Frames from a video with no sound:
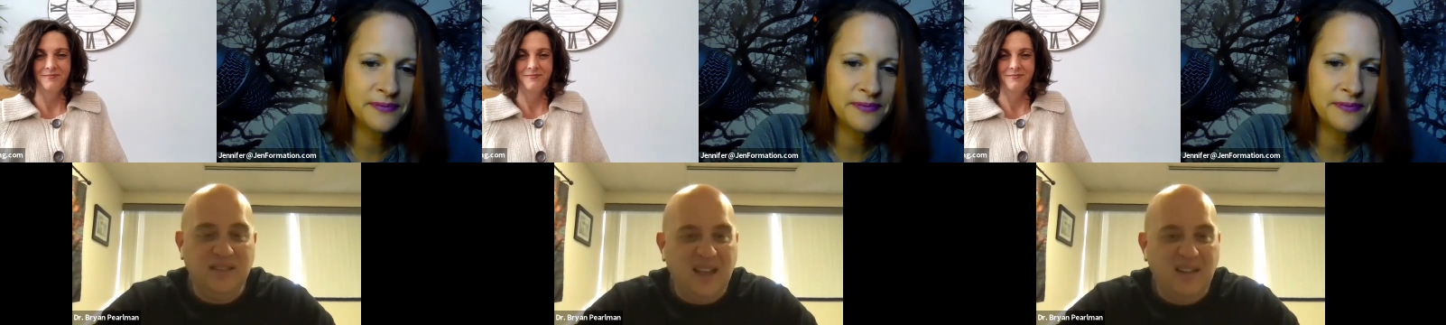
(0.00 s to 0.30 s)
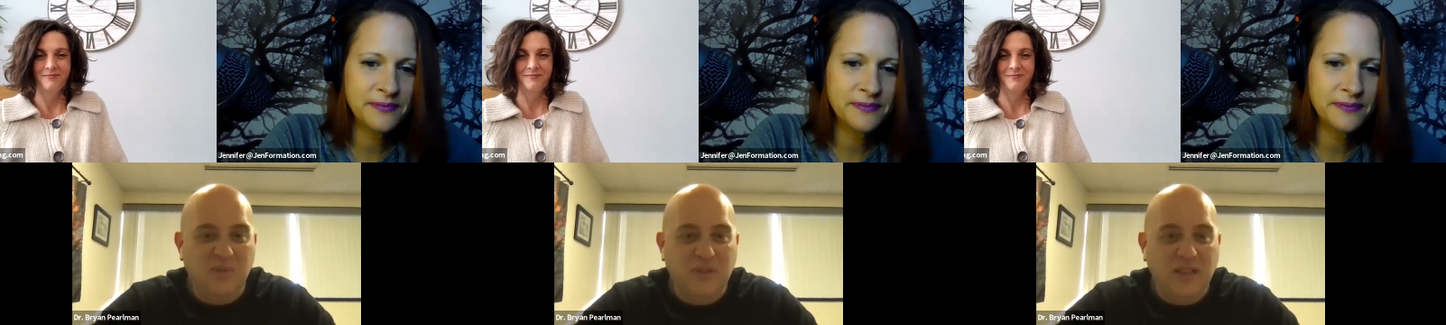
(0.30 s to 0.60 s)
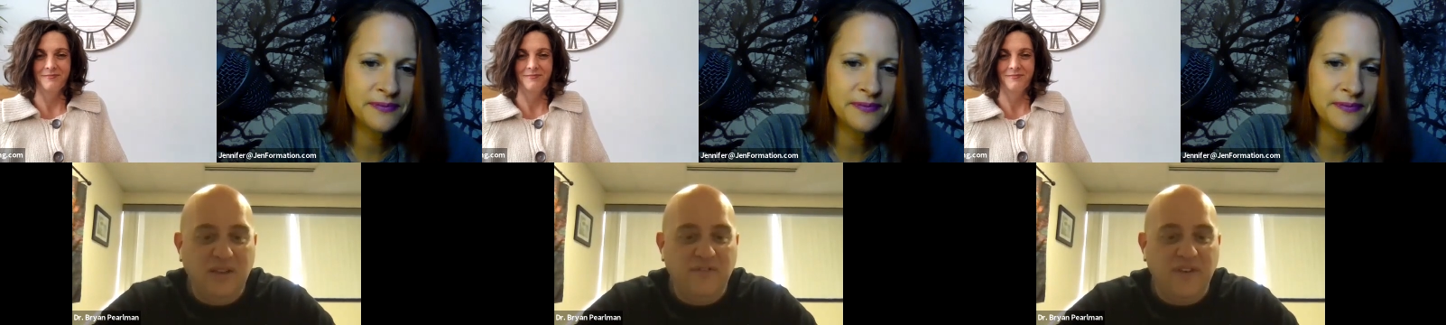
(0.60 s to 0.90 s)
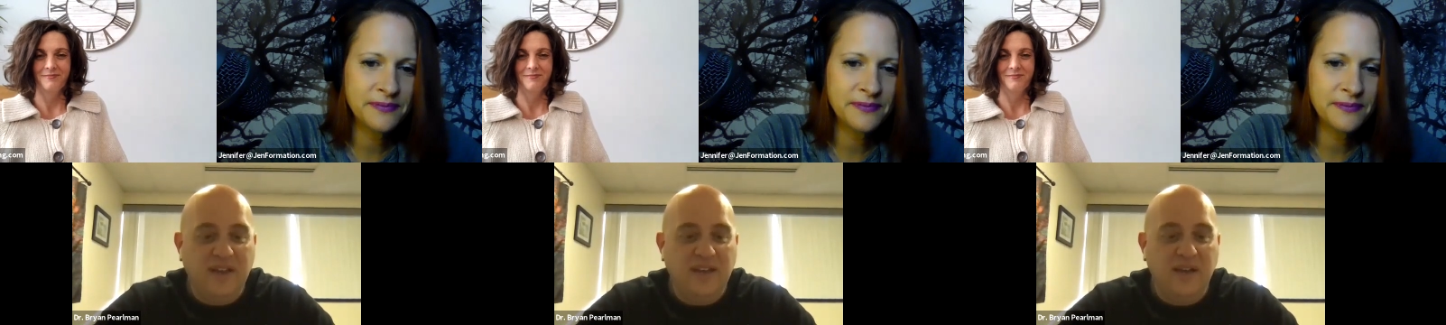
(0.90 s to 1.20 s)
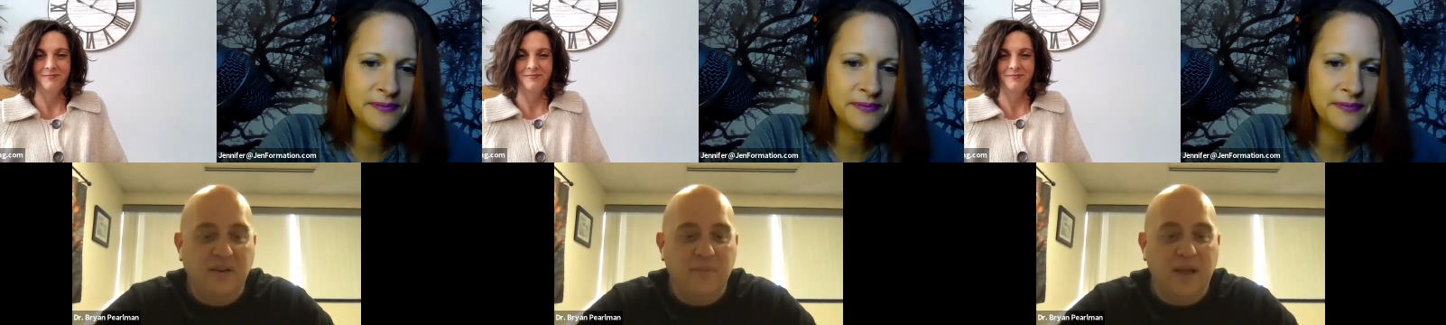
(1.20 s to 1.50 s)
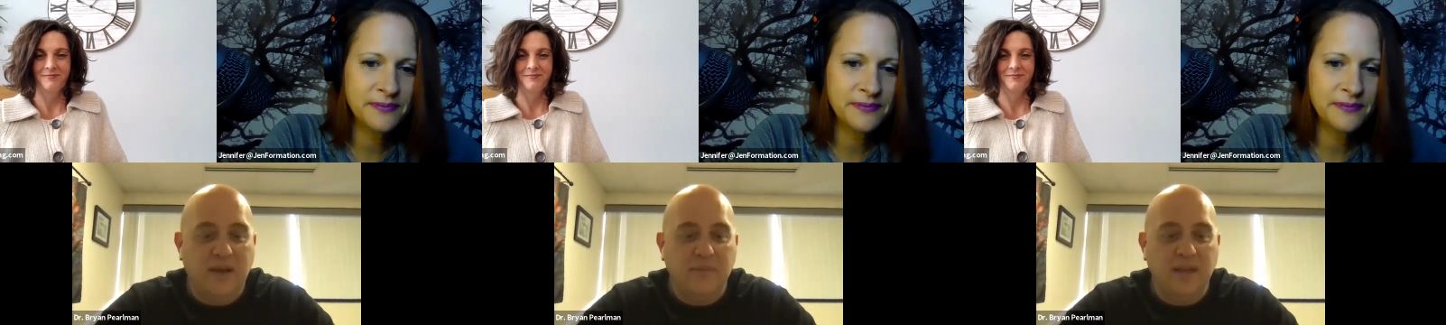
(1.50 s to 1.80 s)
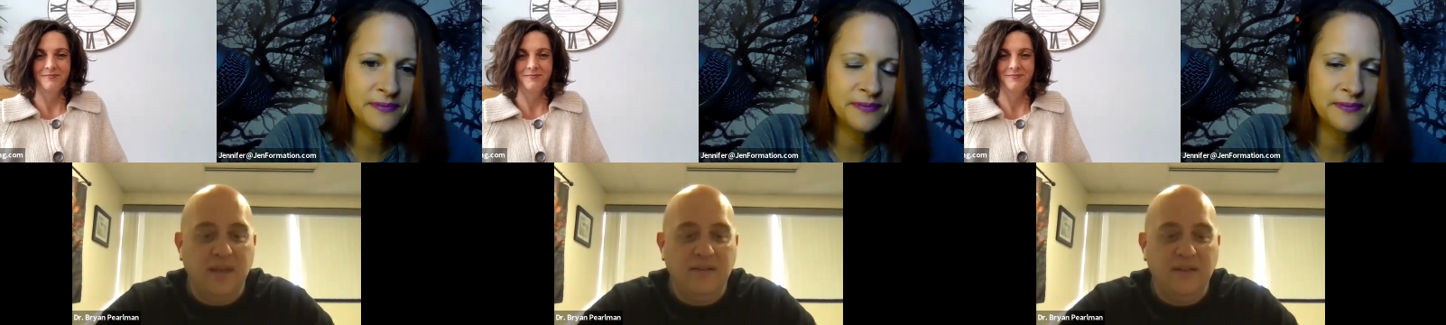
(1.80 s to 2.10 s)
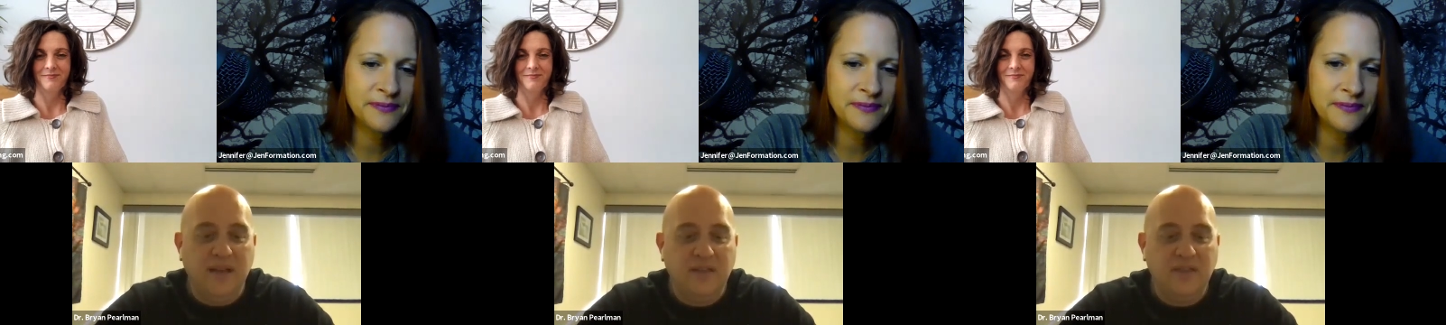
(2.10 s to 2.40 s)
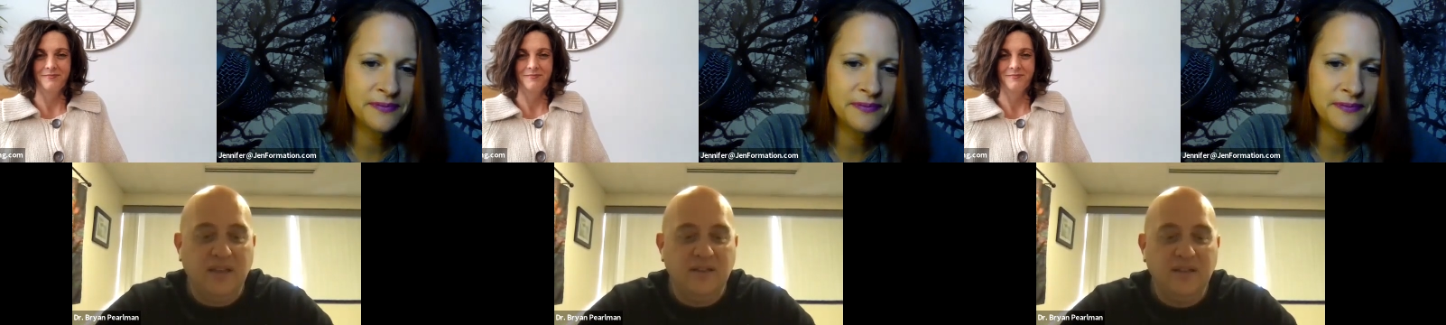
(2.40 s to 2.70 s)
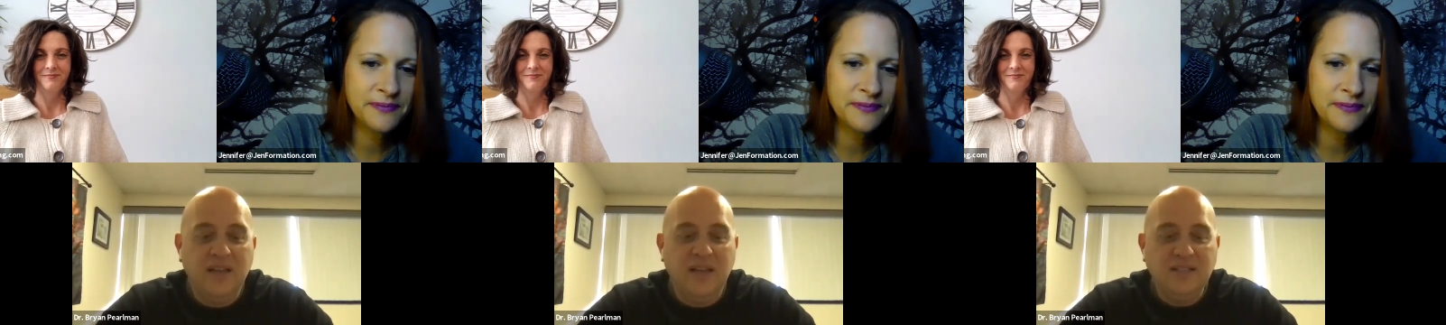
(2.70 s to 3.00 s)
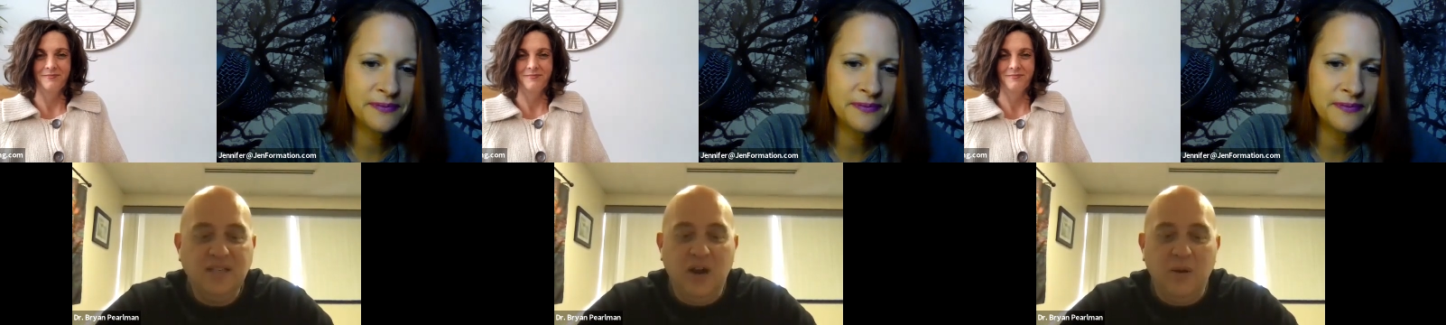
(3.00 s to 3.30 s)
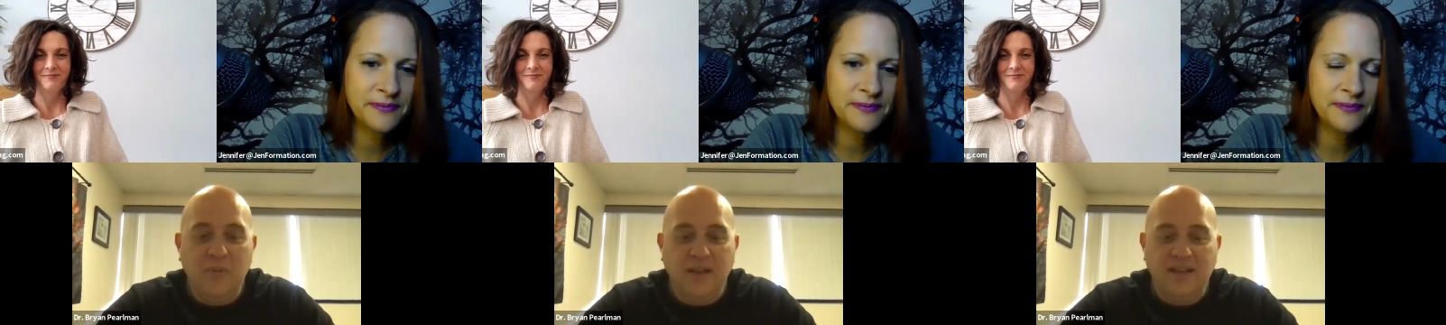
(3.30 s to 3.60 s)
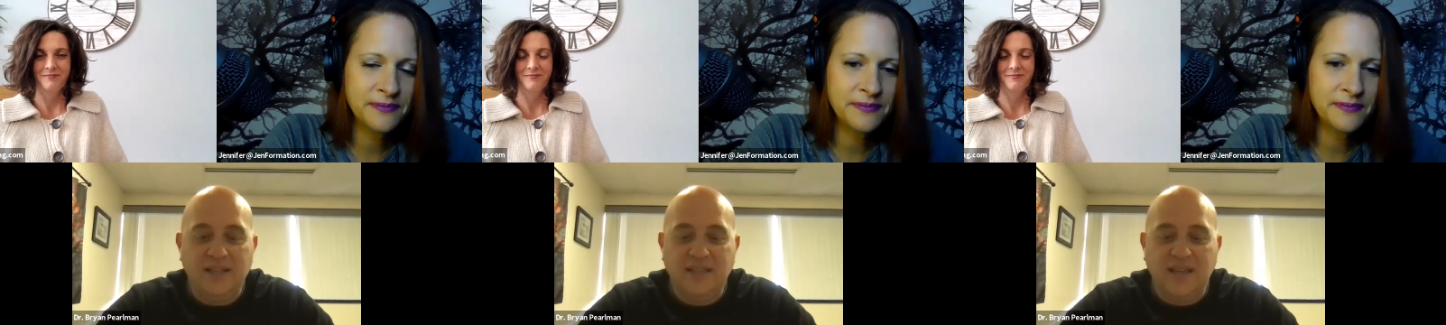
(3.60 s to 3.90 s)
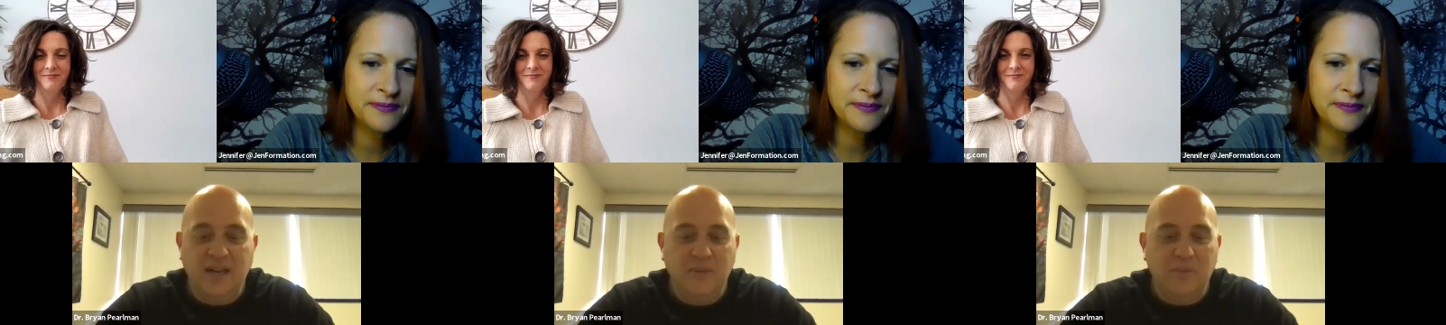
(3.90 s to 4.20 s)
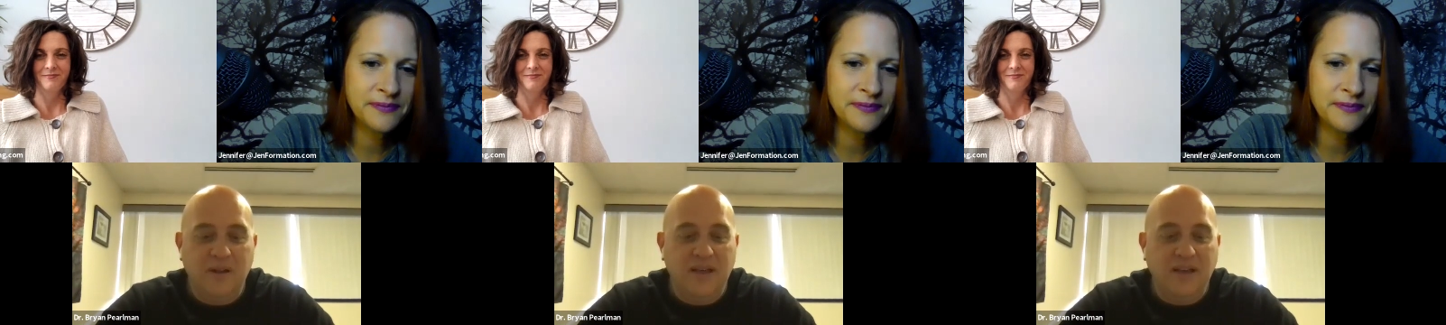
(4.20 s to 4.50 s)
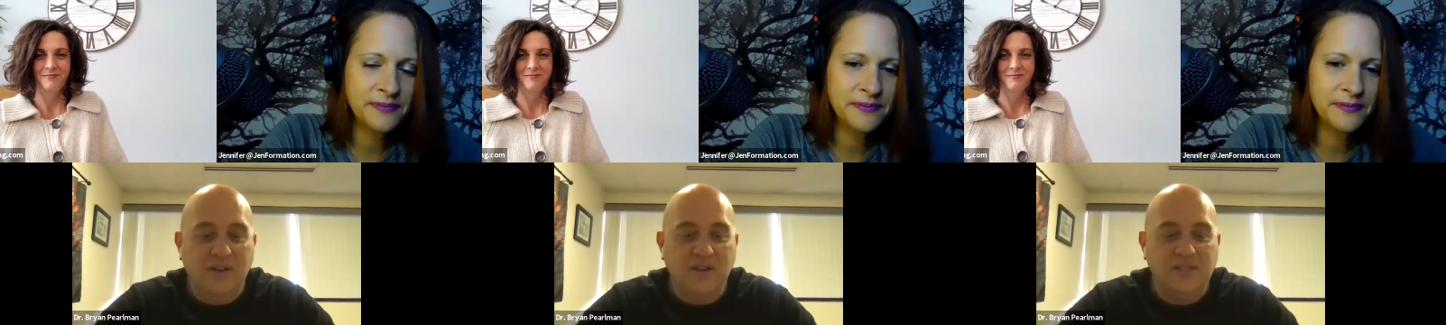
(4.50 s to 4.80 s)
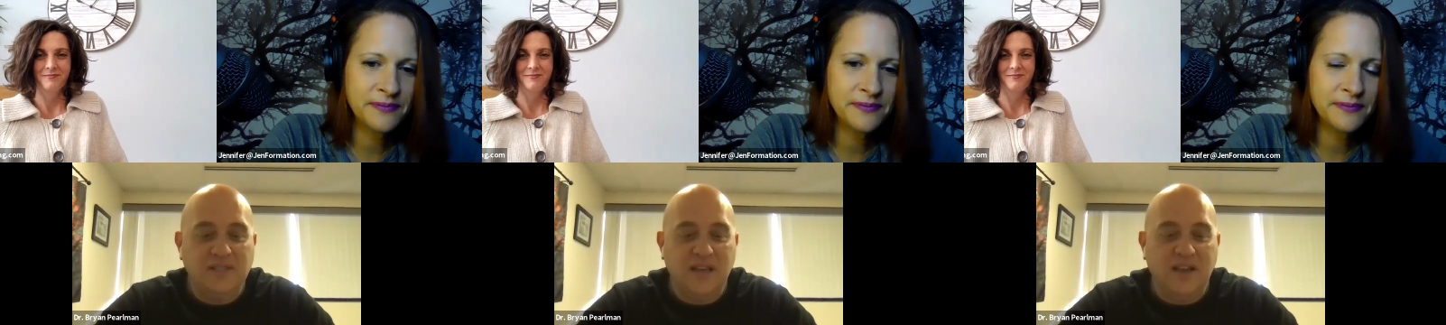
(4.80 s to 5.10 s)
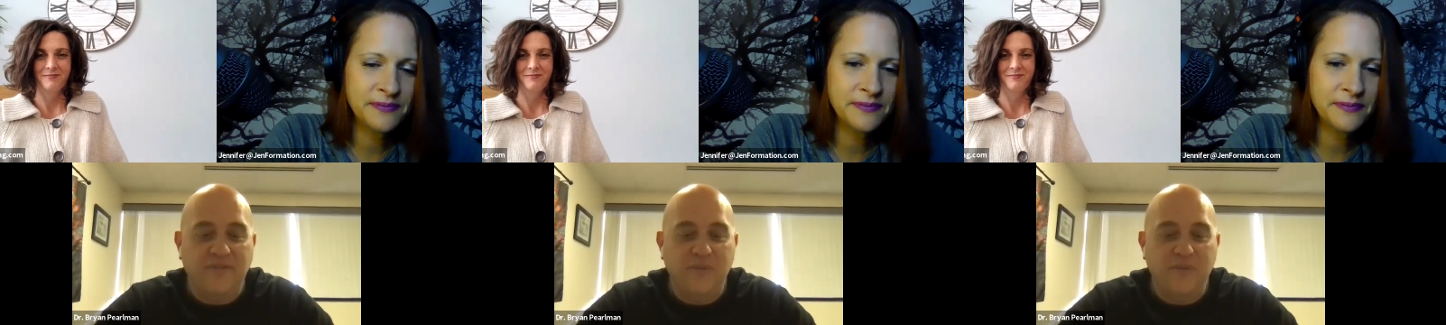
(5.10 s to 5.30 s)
Speaker 1: I think that's what they'd find out about me. Nothing terribly exciting, but a lot of good